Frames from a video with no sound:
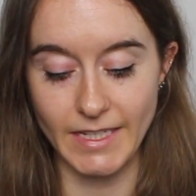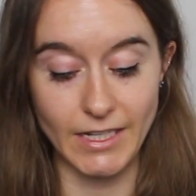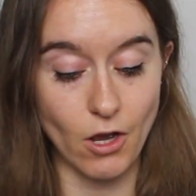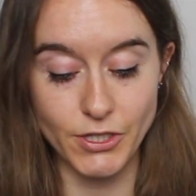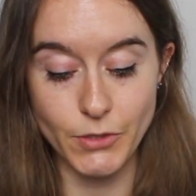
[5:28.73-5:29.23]

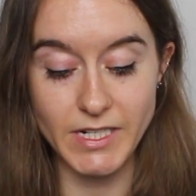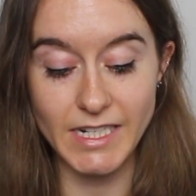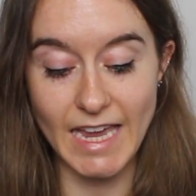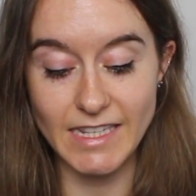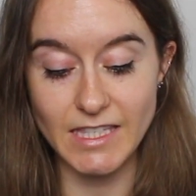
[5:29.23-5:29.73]
It also
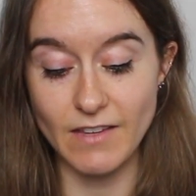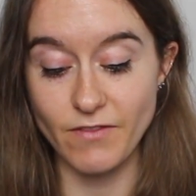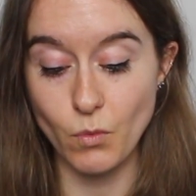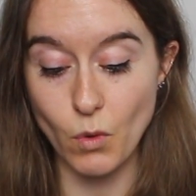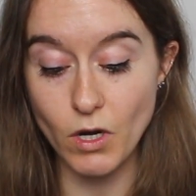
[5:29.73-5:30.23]
indicates if
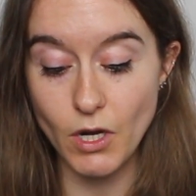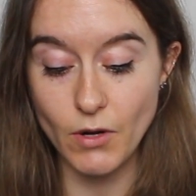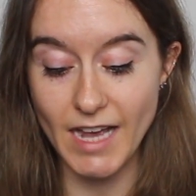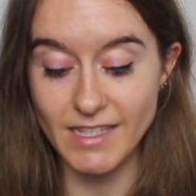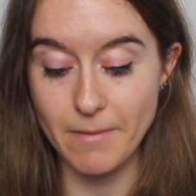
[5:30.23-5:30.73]
the
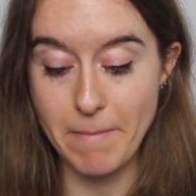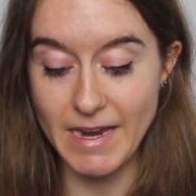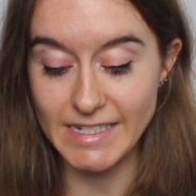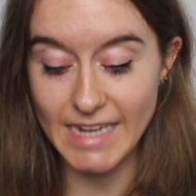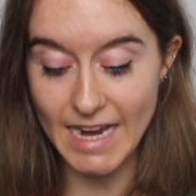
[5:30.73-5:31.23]
workout has a
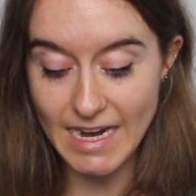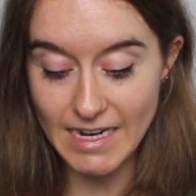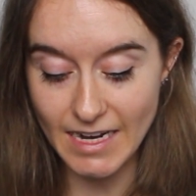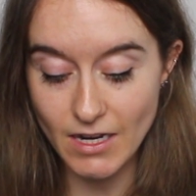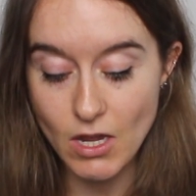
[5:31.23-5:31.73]

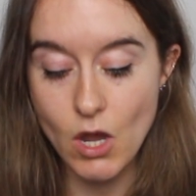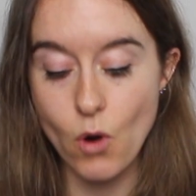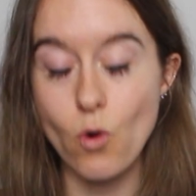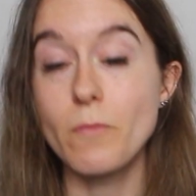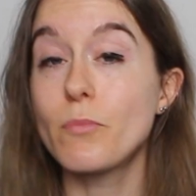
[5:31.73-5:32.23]
maintaining
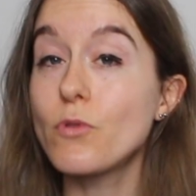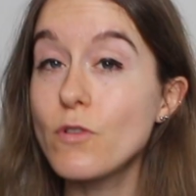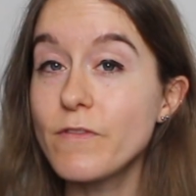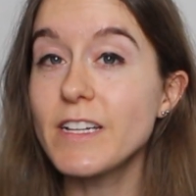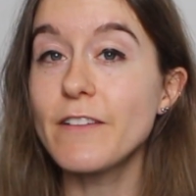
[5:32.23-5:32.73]
or
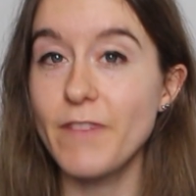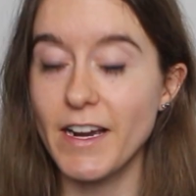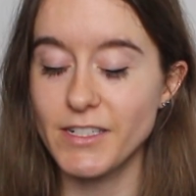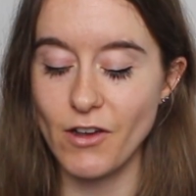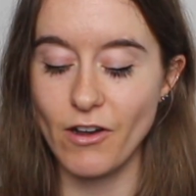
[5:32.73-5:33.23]
improving
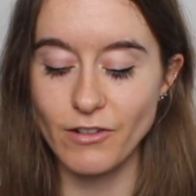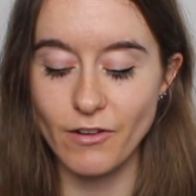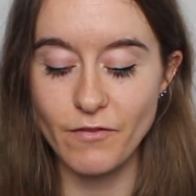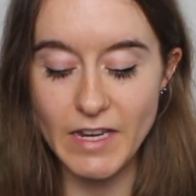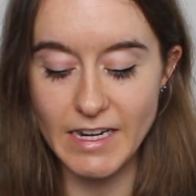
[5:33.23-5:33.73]
effect on your
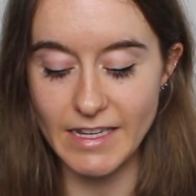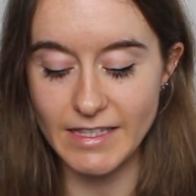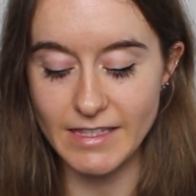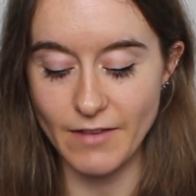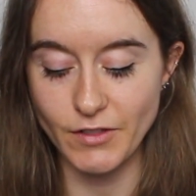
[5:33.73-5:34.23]

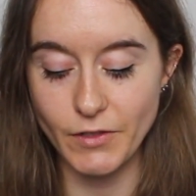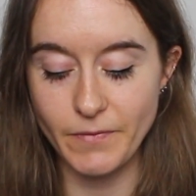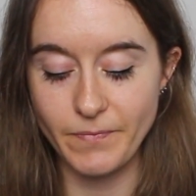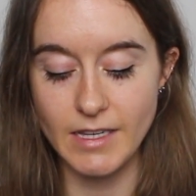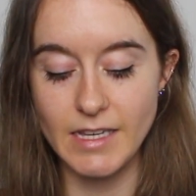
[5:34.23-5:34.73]
fitness level.